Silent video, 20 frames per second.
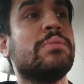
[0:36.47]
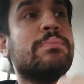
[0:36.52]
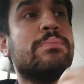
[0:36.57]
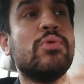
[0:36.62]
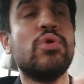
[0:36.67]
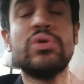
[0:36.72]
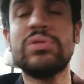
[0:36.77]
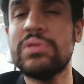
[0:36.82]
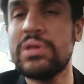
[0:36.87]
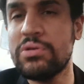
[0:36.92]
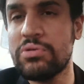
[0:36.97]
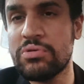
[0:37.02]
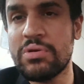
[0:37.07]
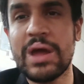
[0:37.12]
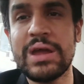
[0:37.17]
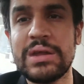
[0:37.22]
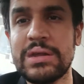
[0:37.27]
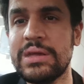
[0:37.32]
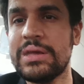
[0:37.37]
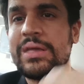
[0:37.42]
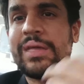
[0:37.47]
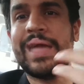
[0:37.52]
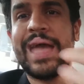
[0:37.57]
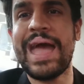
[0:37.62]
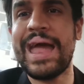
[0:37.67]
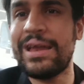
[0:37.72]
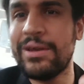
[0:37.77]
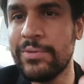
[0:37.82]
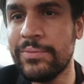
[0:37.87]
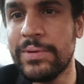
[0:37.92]
both in writing
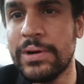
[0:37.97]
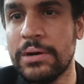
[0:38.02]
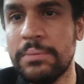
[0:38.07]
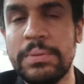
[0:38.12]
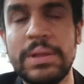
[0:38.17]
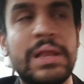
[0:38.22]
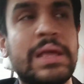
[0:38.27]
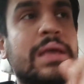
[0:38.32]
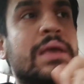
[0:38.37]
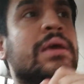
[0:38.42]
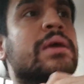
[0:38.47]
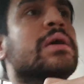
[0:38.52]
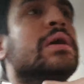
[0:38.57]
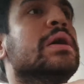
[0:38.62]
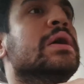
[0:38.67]
and verbally.